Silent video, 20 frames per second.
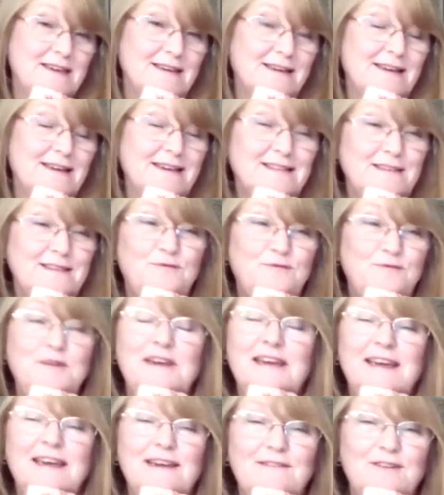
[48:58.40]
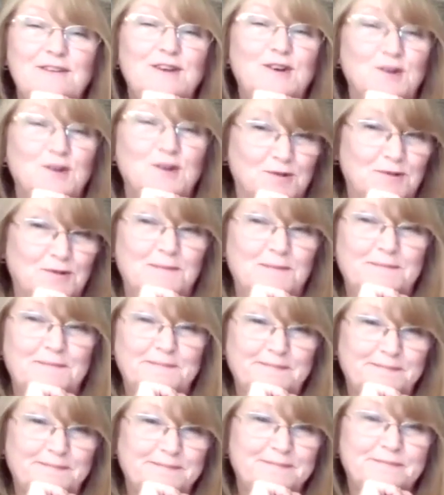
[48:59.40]
is if we can give it a go.
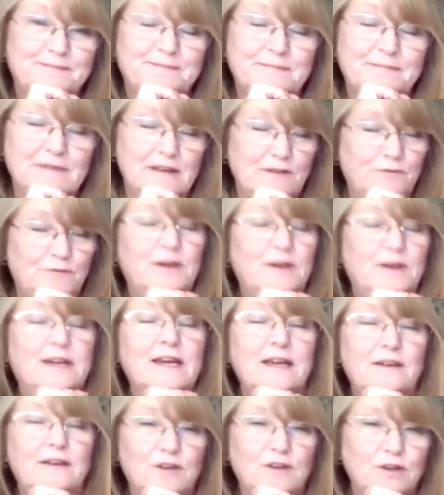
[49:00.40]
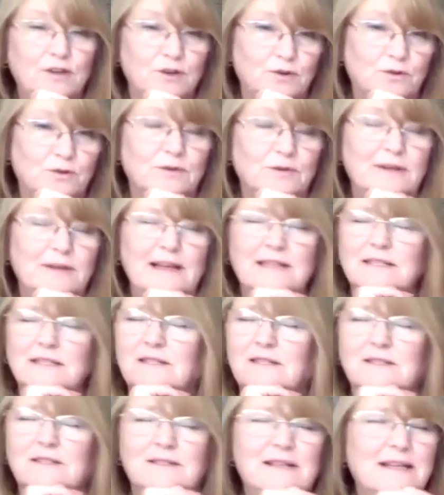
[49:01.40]
If we can give it a go,
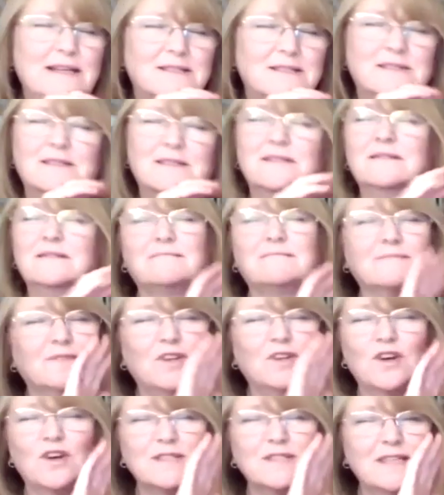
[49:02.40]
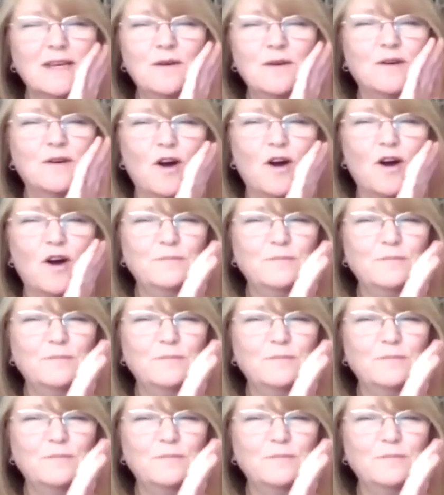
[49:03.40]
let's let's not say it can't be